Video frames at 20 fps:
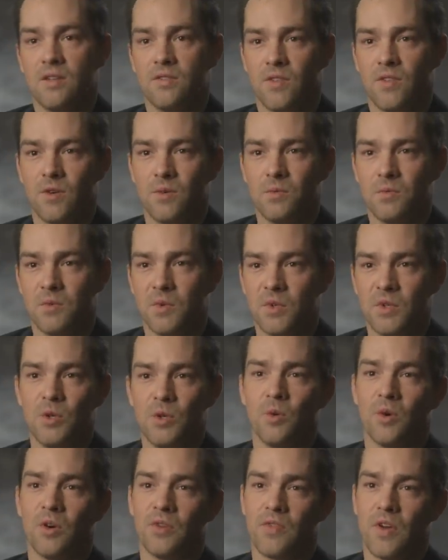of, well,
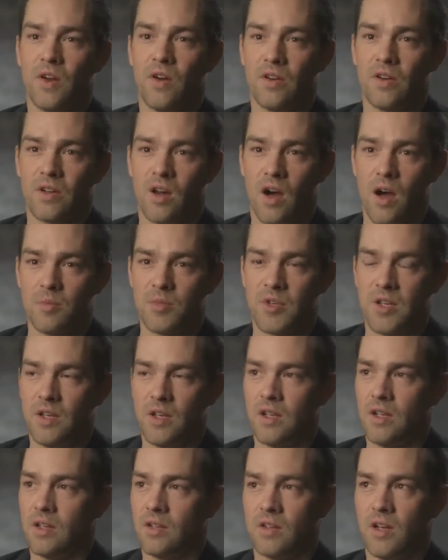you weren't there at Cop
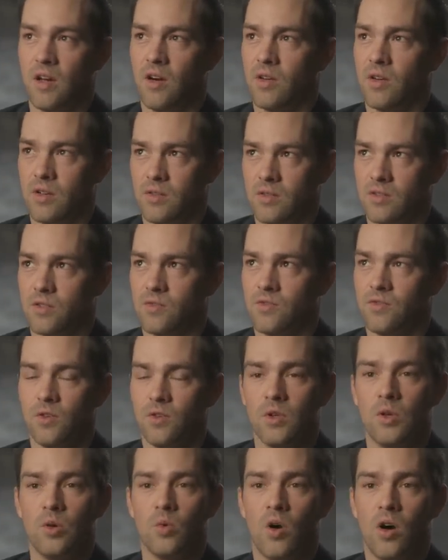Keating. No, to
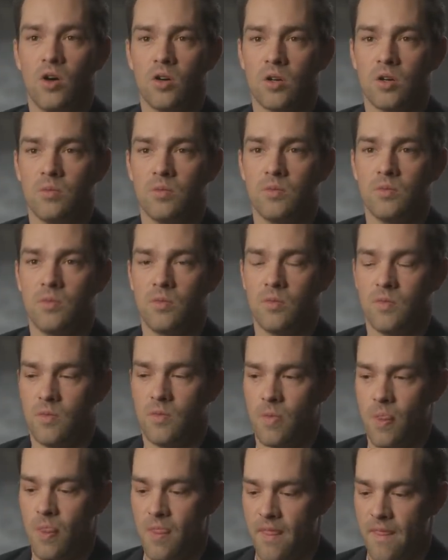fully welcome
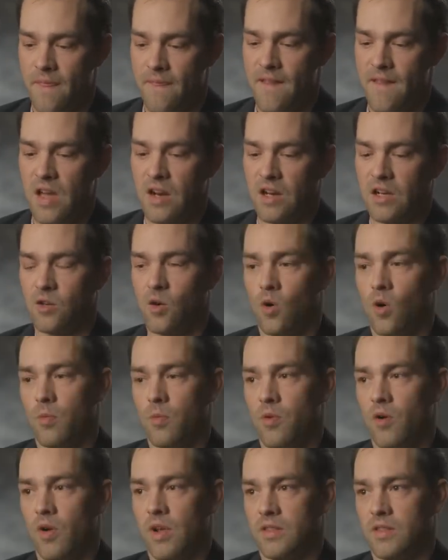and
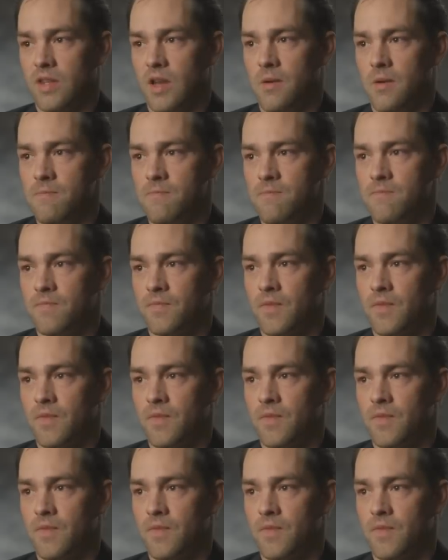incorporate them.